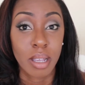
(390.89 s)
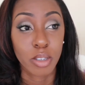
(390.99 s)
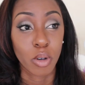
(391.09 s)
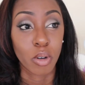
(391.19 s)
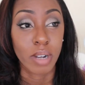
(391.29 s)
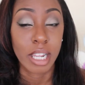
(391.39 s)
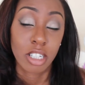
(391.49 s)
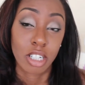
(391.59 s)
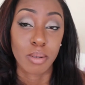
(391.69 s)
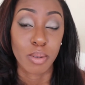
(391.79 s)
your
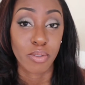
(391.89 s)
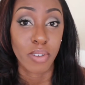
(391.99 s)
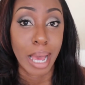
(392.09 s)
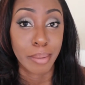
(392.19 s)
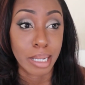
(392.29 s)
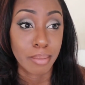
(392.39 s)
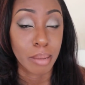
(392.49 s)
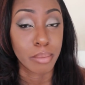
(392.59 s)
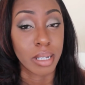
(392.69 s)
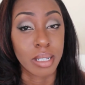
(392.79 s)
relationships with family
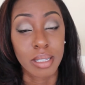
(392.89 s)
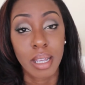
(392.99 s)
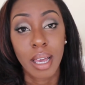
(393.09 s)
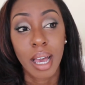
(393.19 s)
members,